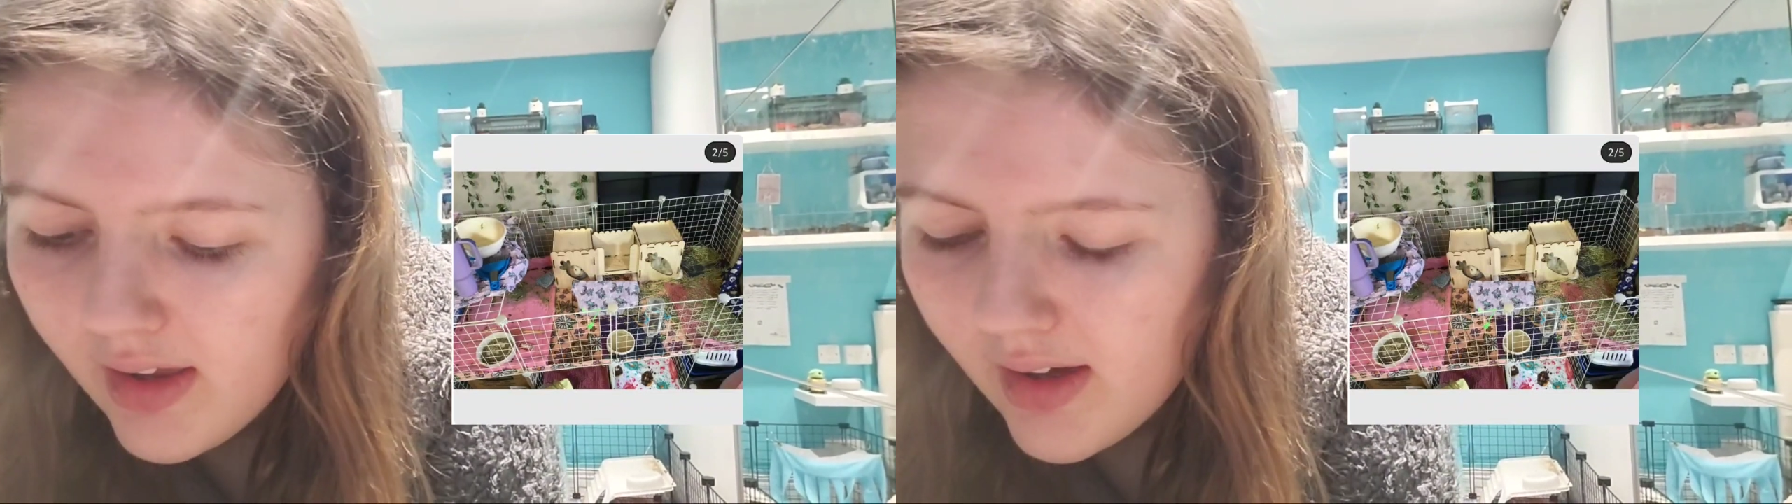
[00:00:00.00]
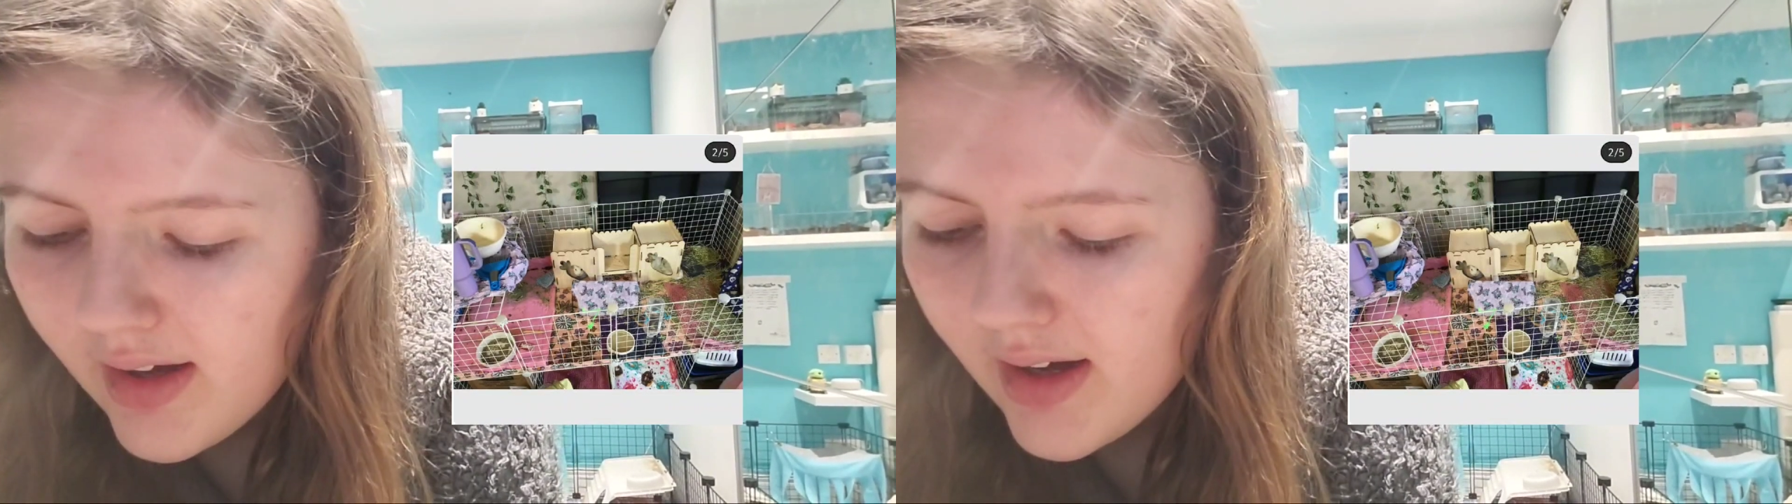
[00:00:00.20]

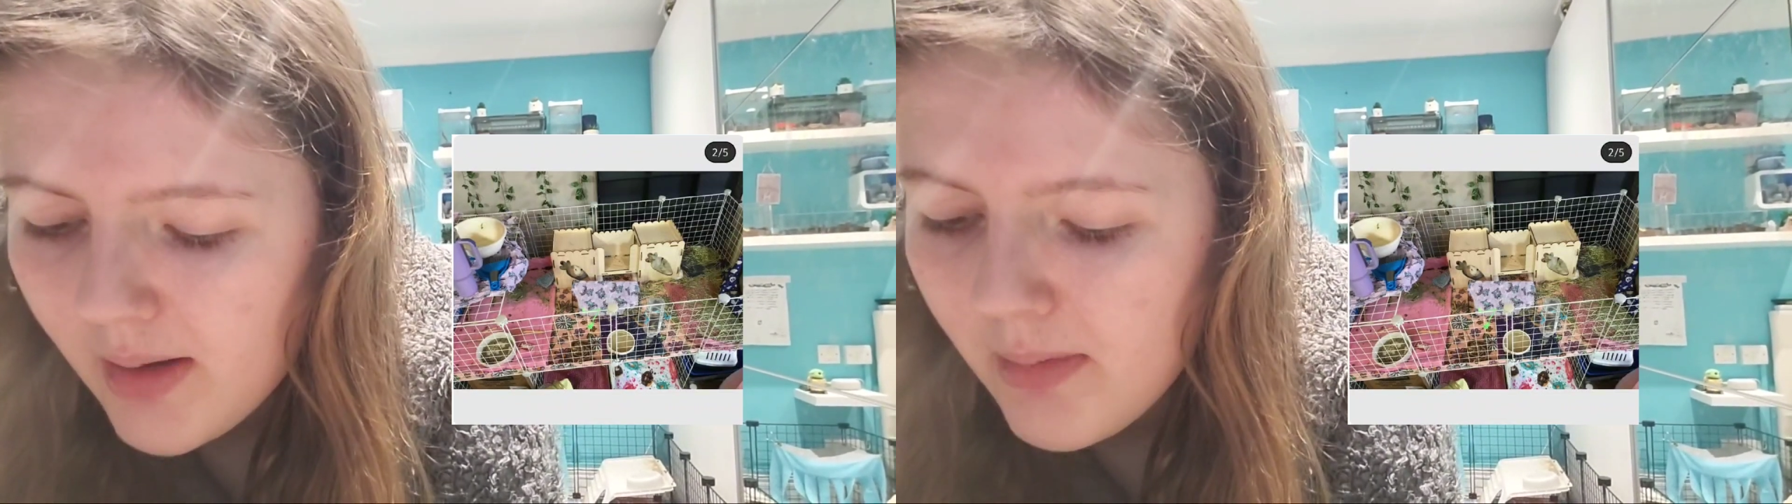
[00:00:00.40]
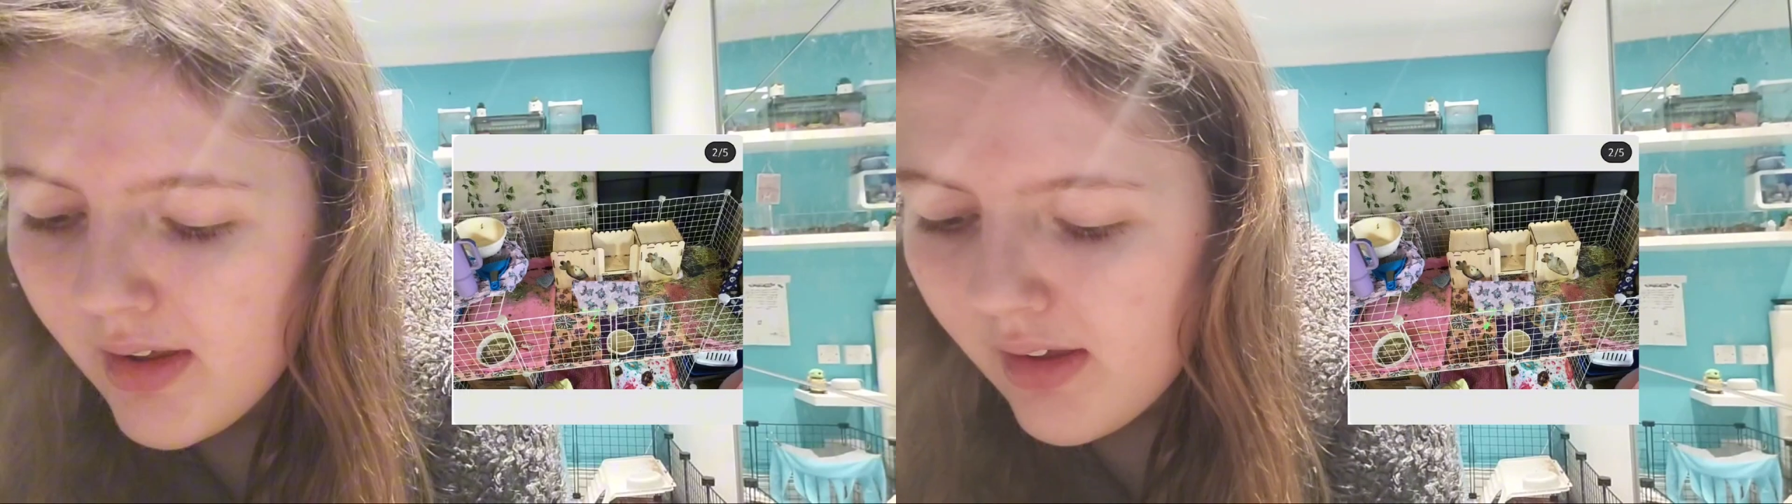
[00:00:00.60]

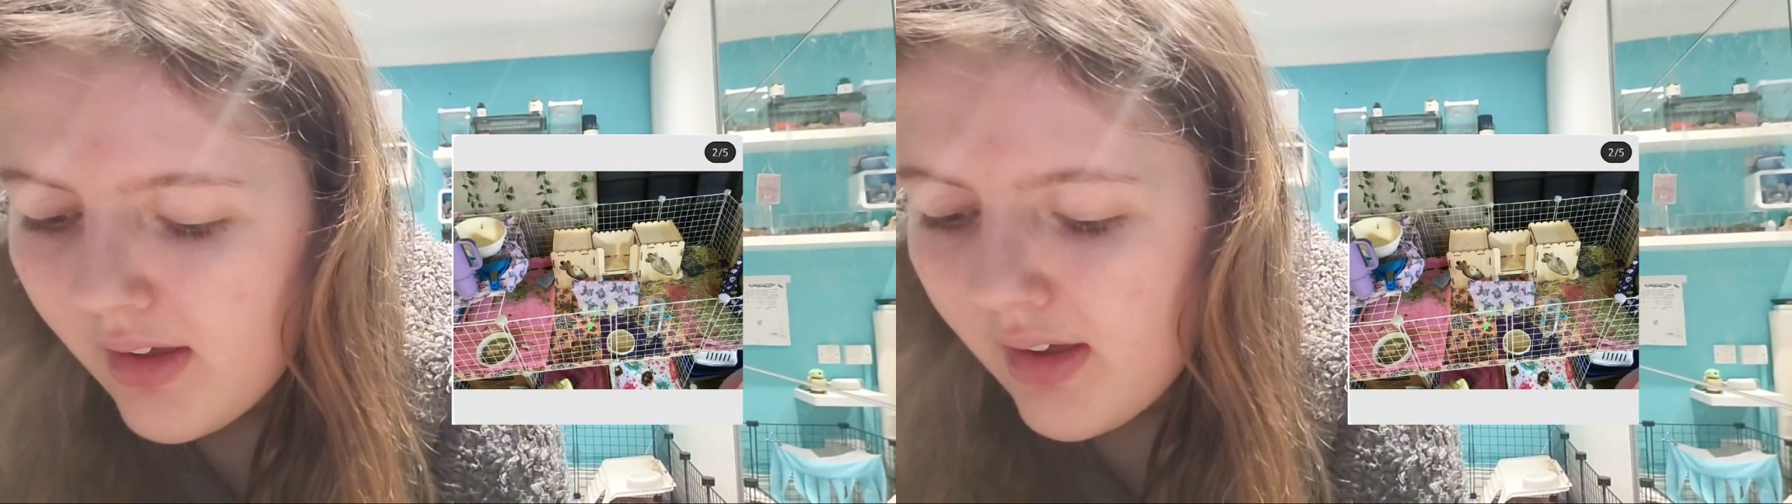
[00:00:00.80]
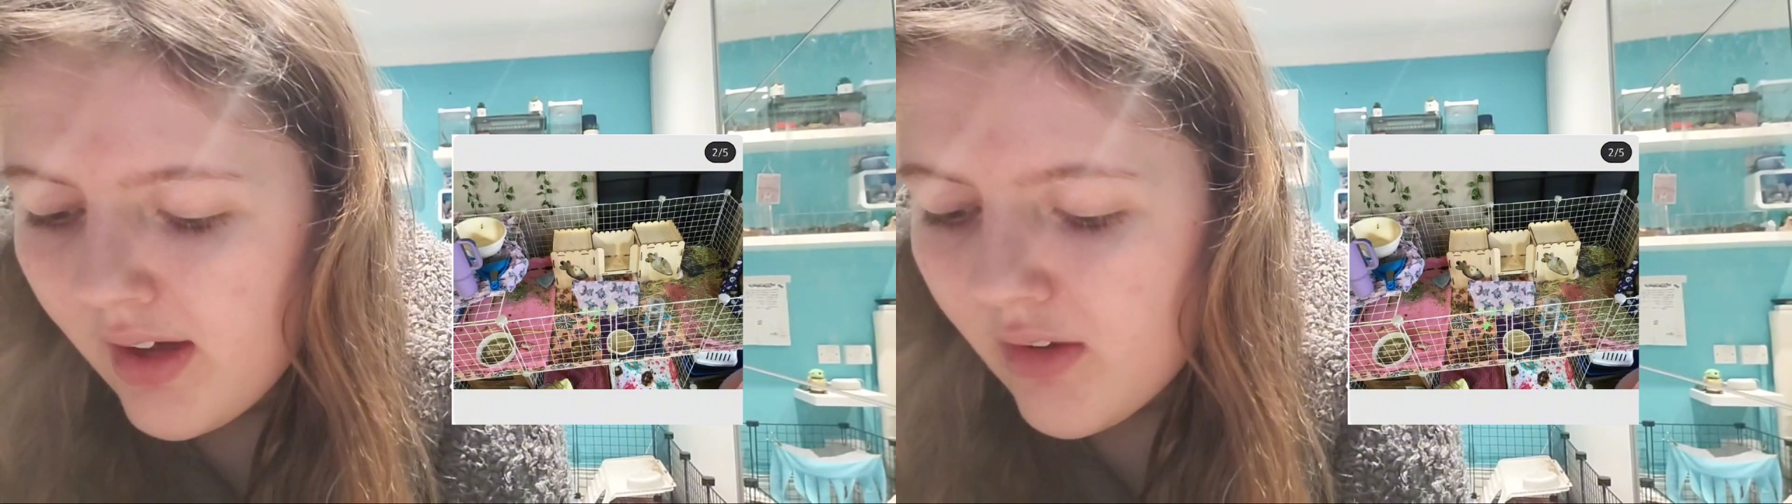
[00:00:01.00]
I
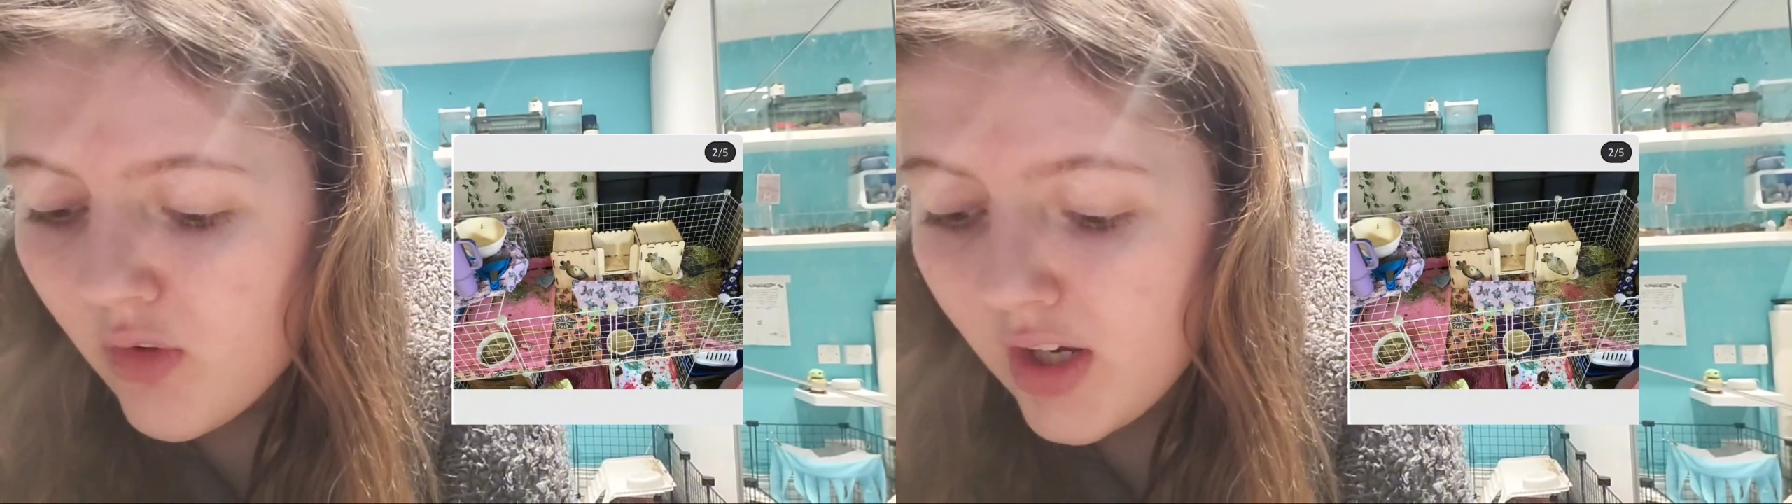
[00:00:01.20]
really